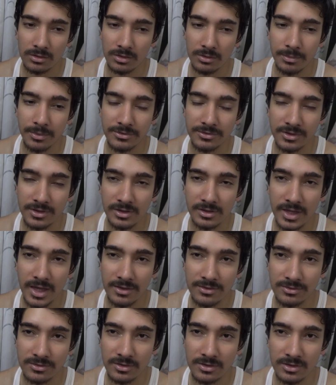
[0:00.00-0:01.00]
basically the
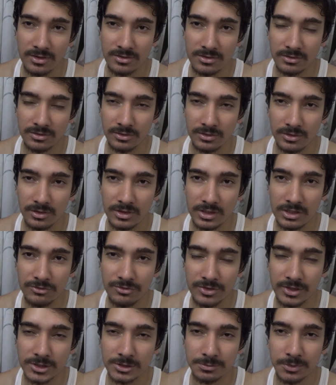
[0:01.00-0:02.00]
answer is the
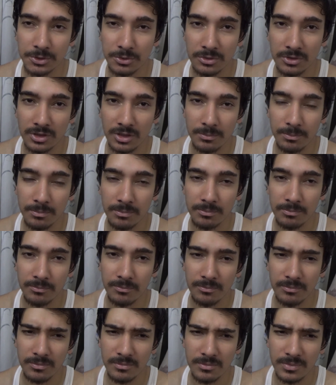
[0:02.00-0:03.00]
difference between the
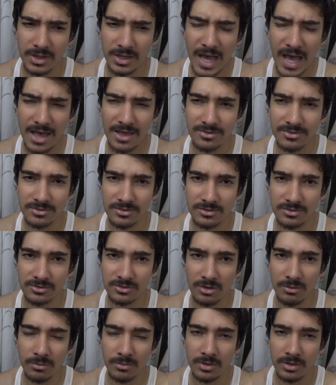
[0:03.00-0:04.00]
caste
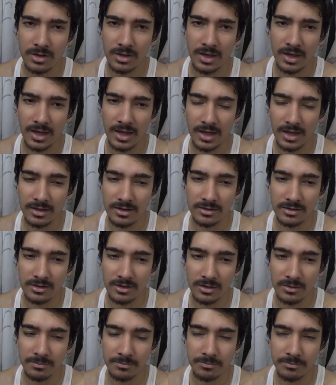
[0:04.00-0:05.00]
system and
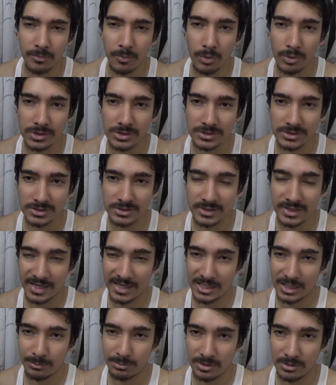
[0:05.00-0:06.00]
the policies
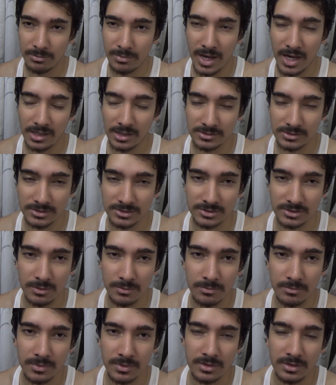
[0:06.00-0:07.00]
adopted by the
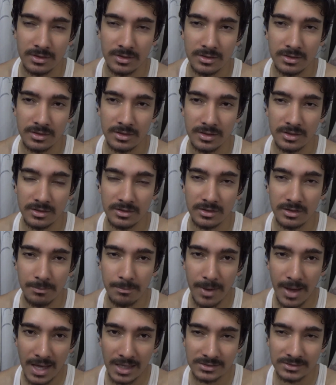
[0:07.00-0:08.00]
system in the
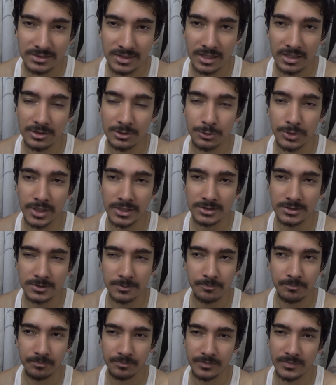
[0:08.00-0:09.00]
past and today's.
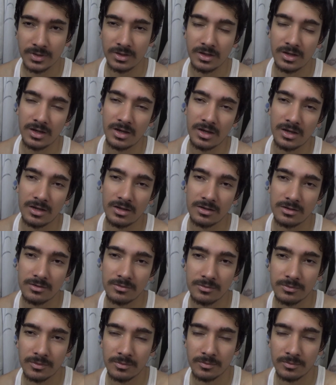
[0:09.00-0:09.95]
And